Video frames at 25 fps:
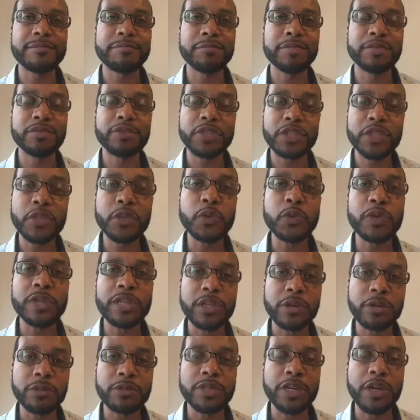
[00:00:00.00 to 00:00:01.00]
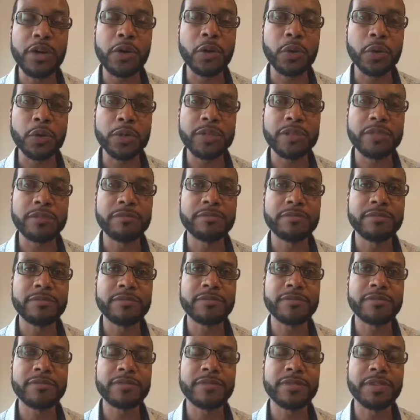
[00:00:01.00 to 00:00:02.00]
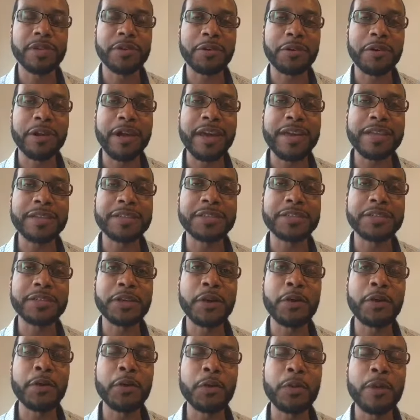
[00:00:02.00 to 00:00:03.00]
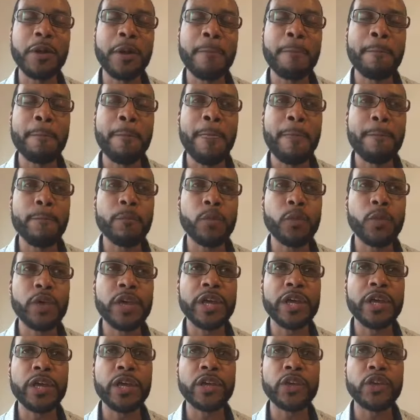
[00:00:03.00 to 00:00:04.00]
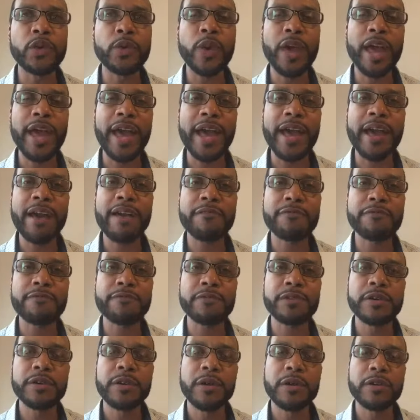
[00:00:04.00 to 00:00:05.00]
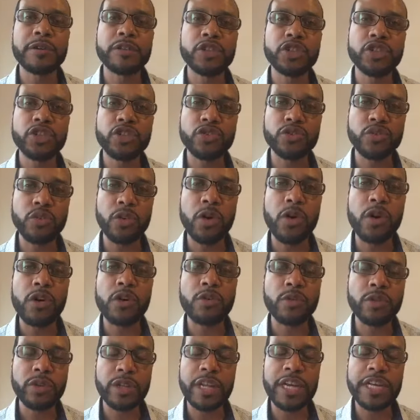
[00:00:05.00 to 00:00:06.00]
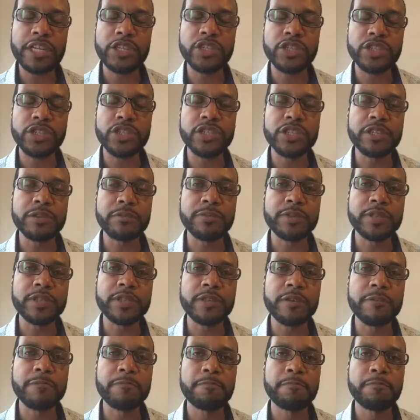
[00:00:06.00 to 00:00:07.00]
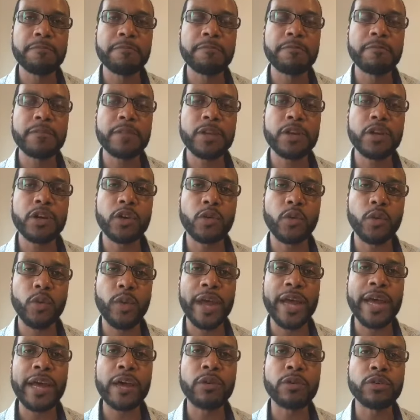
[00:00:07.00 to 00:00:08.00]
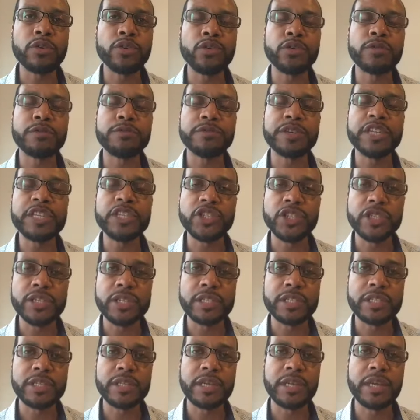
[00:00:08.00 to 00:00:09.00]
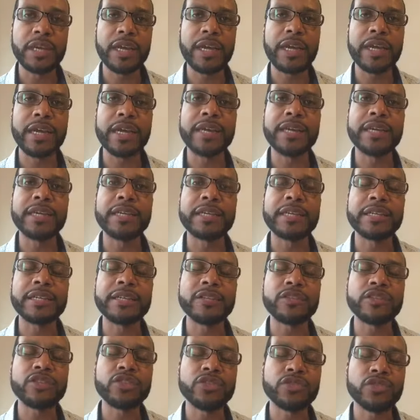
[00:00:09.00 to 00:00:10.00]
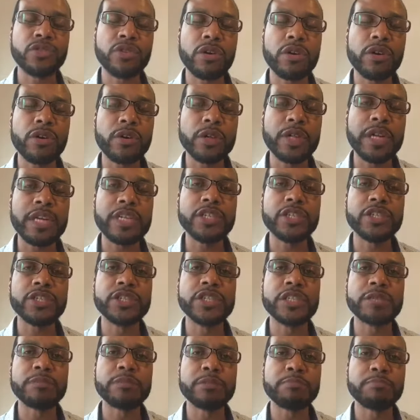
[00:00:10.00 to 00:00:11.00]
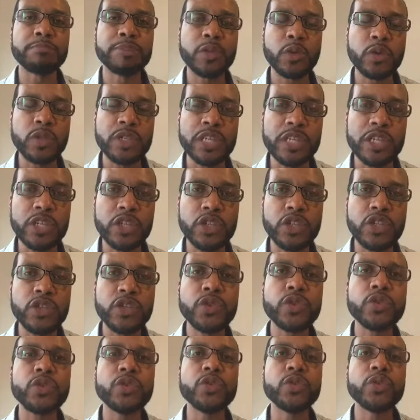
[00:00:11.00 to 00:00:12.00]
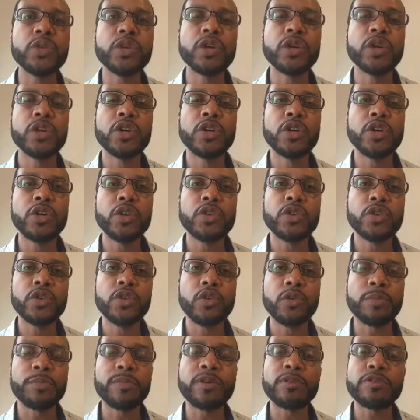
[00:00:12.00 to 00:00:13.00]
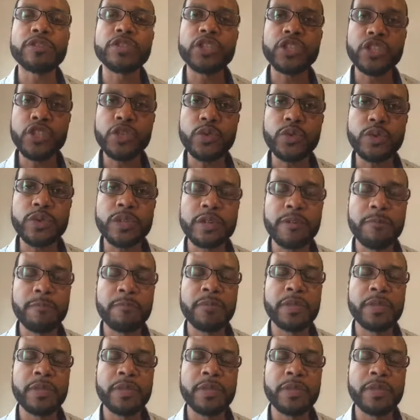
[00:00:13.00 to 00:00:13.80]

pursuing those goals. All right. So when you have strong relationships around your vision and strong relationships built into your pursuit,